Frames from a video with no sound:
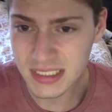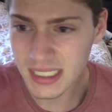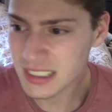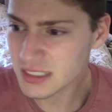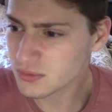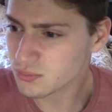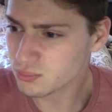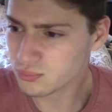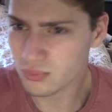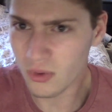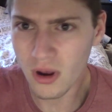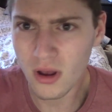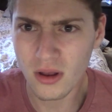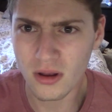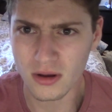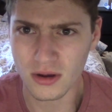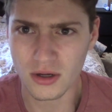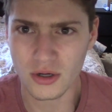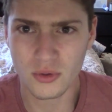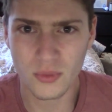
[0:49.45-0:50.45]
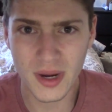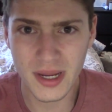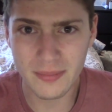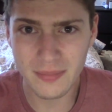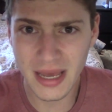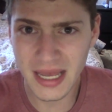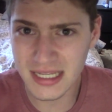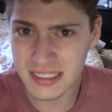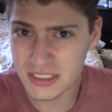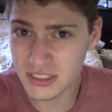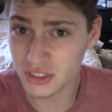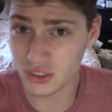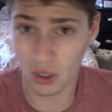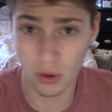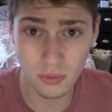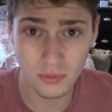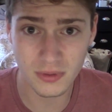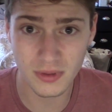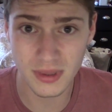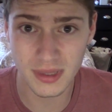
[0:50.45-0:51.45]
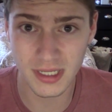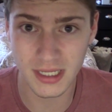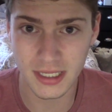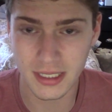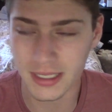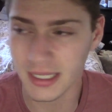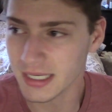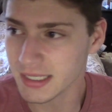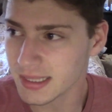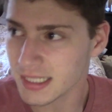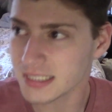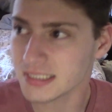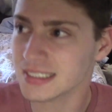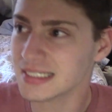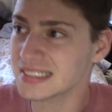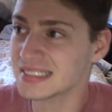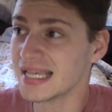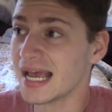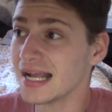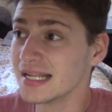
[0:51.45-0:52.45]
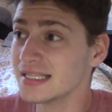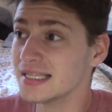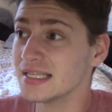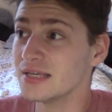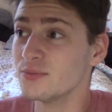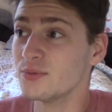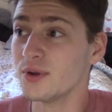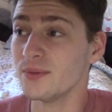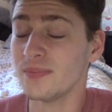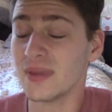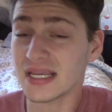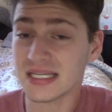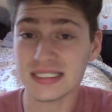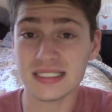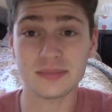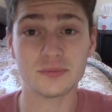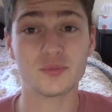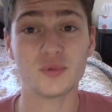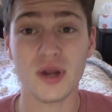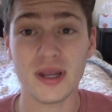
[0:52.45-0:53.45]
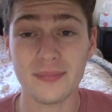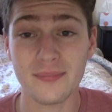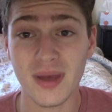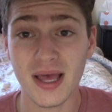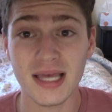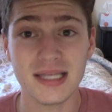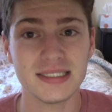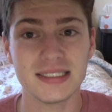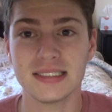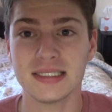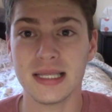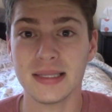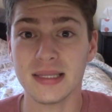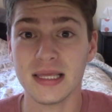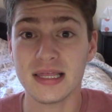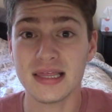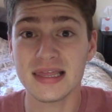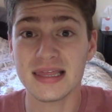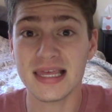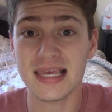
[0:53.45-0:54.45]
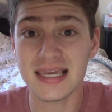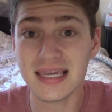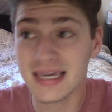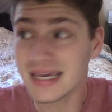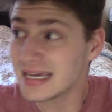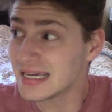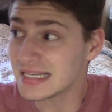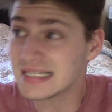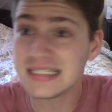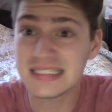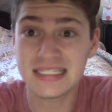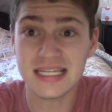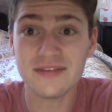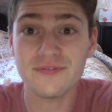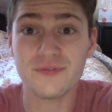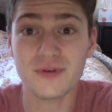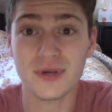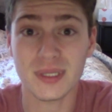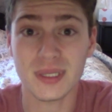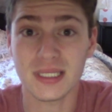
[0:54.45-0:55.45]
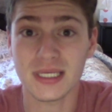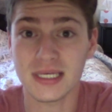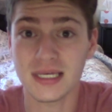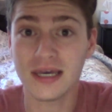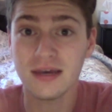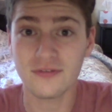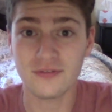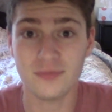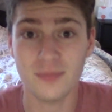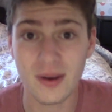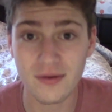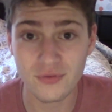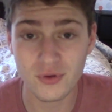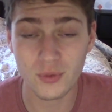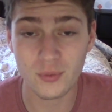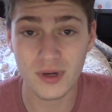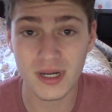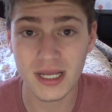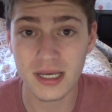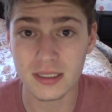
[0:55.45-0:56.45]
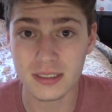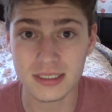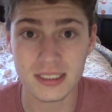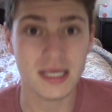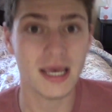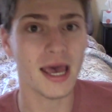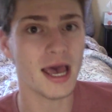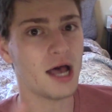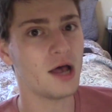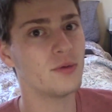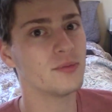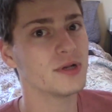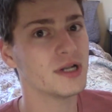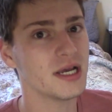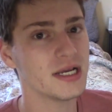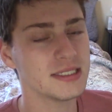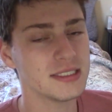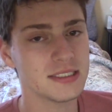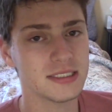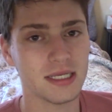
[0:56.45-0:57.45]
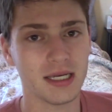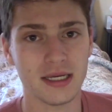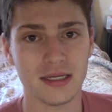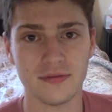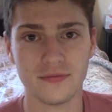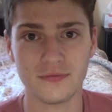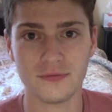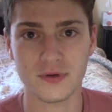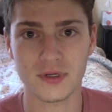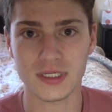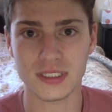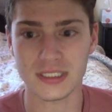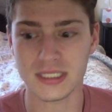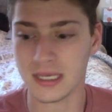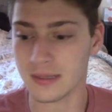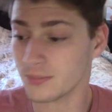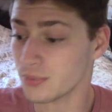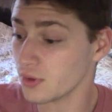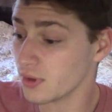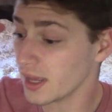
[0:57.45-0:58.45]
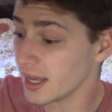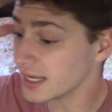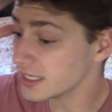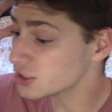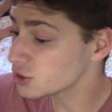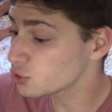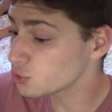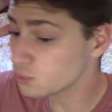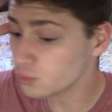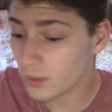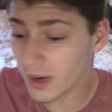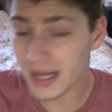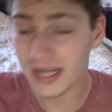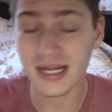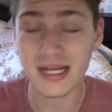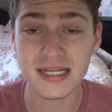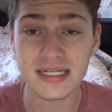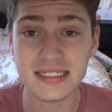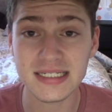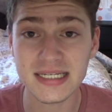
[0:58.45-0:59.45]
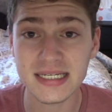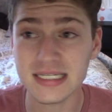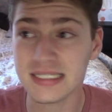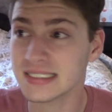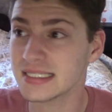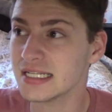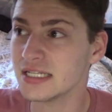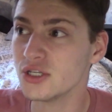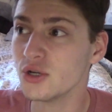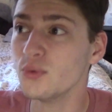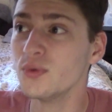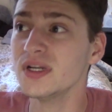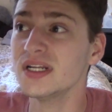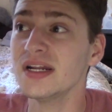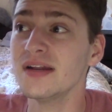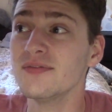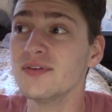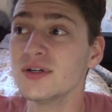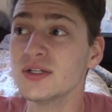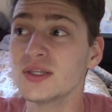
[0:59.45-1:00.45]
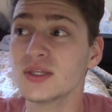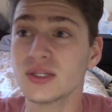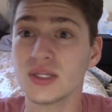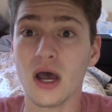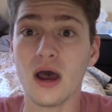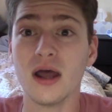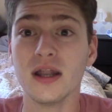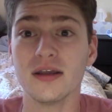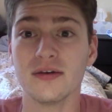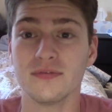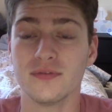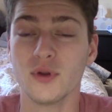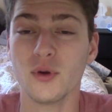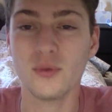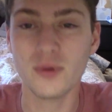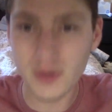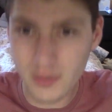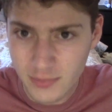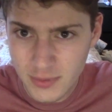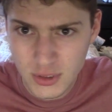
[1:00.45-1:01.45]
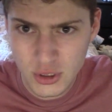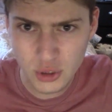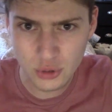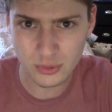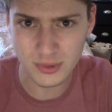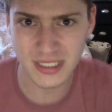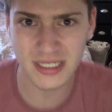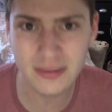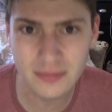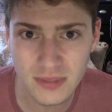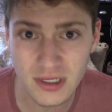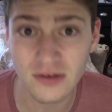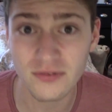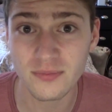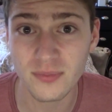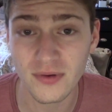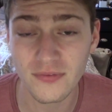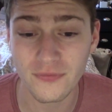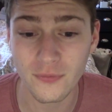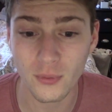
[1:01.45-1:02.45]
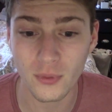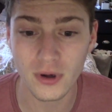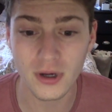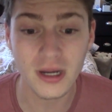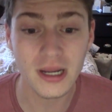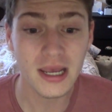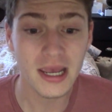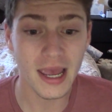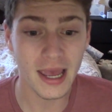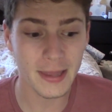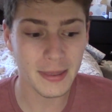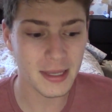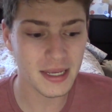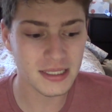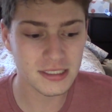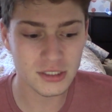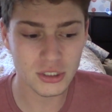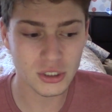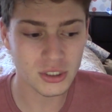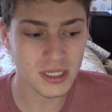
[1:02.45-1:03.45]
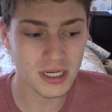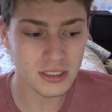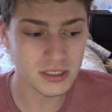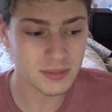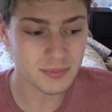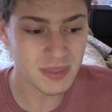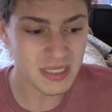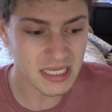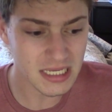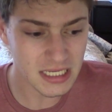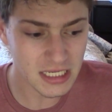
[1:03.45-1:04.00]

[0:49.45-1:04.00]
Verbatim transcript: that's wrong. Great minds don't think alike. That's exactly what makes them great minds, is that they think differently from everyone else. Albert Einstein, for example, had great ideas that no one had ever thought of, no one ever dreamed of before, and they turned out to be